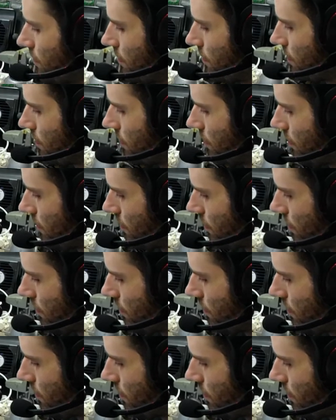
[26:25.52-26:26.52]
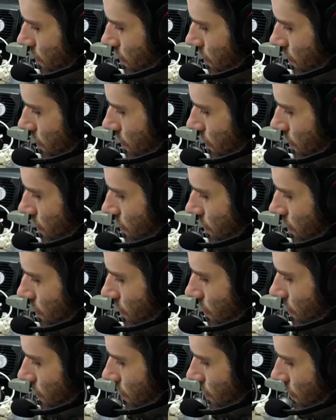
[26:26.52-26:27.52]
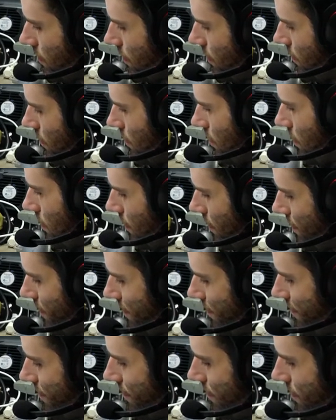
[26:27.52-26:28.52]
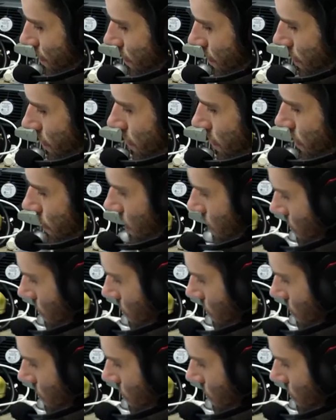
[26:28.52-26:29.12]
No one is speaking in this clip.